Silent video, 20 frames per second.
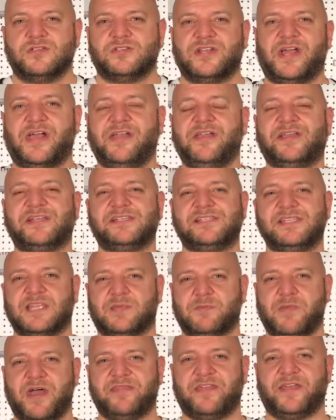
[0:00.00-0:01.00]
So now you can see the
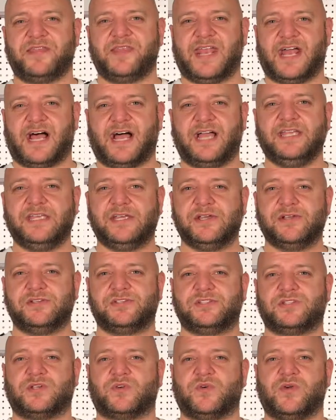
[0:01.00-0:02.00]
method that I use
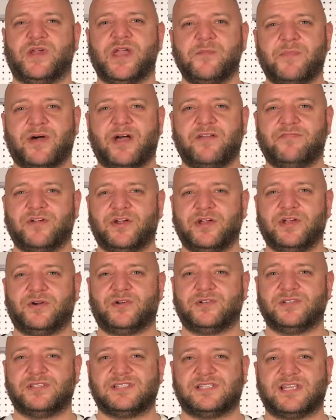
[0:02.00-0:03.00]
to create my very
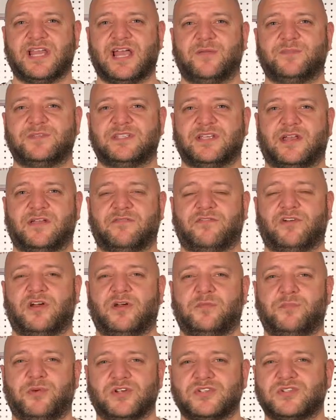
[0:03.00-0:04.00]
own stamps out of
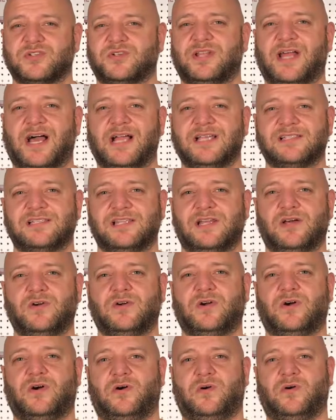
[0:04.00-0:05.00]
a personalized
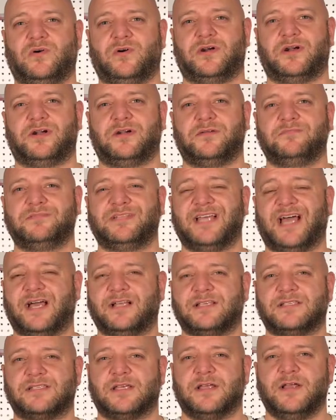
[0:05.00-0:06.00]
logo or
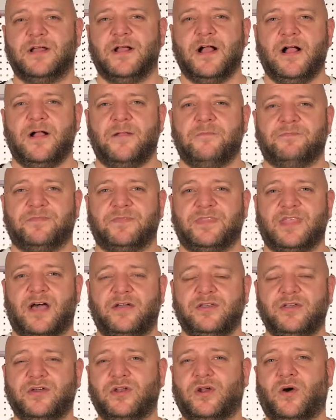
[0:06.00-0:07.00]
text. Now
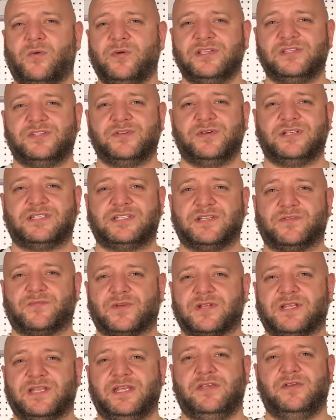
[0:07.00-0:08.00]
you could always do it
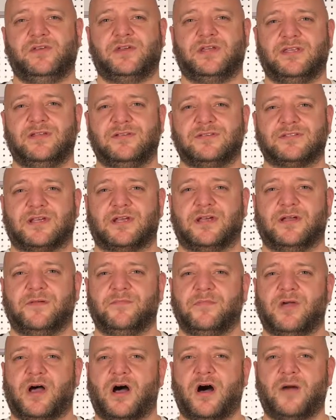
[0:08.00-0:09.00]
differently. You could use a
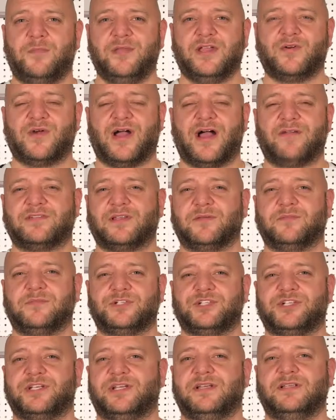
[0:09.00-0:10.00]
hobby crafting
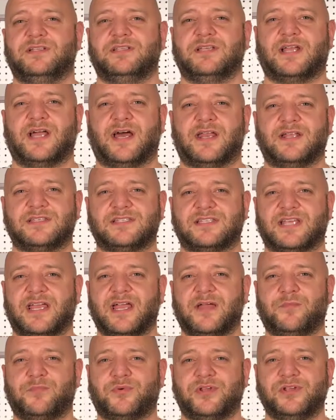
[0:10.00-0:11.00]
machine to cut a
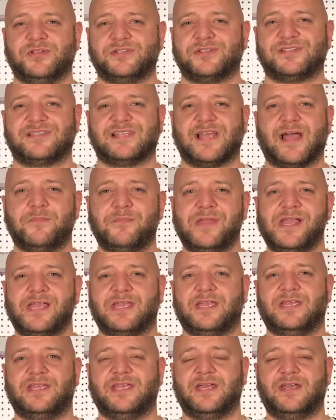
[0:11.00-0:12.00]
stamp or use a stamp
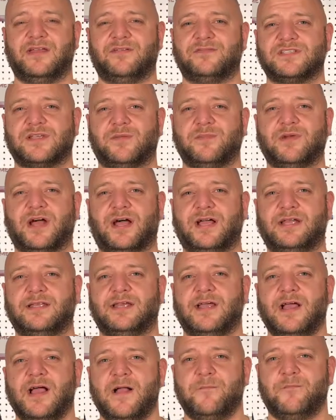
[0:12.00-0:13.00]
making kit of some kind,
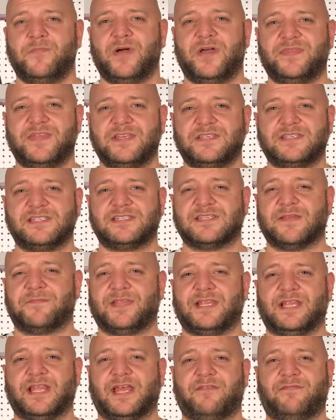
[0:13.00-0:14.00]
but this is
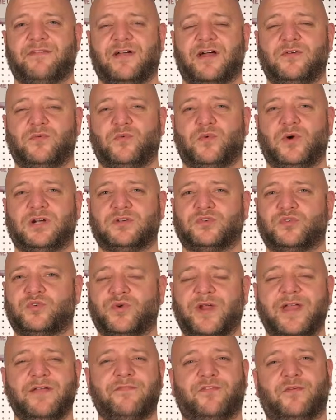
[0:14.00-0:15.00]
something that I found worked
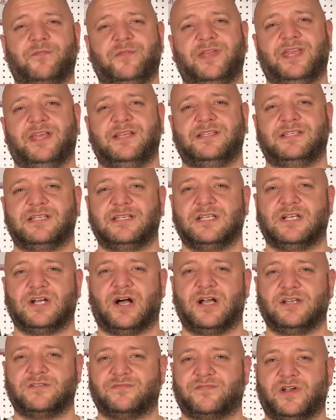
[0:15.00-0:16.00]
great for me and didn't
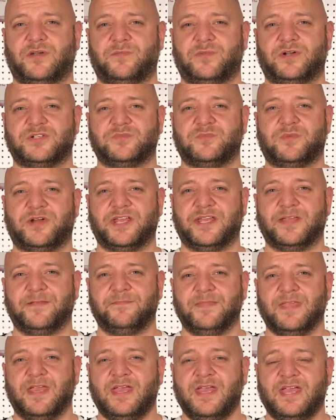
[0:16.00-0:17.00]
cost very much money.
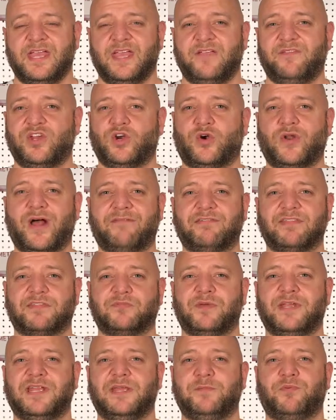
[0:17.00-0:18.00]
If you don't have a
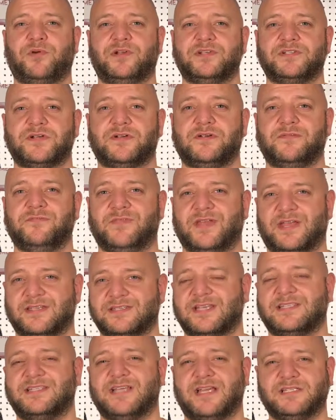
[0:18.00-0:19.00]
3D printer, as
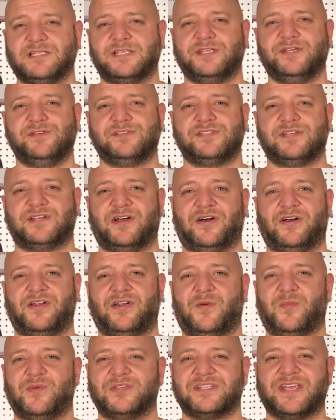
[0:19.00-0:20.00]
I tend to use it on
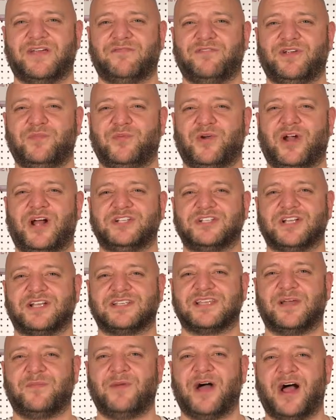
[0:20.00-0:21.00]
almost every project
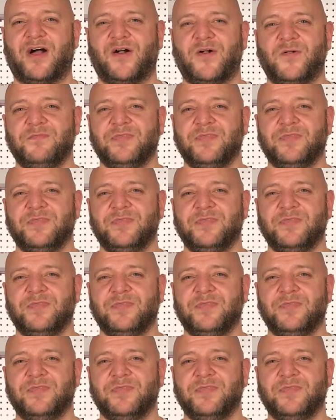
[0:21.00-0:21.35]
somehow,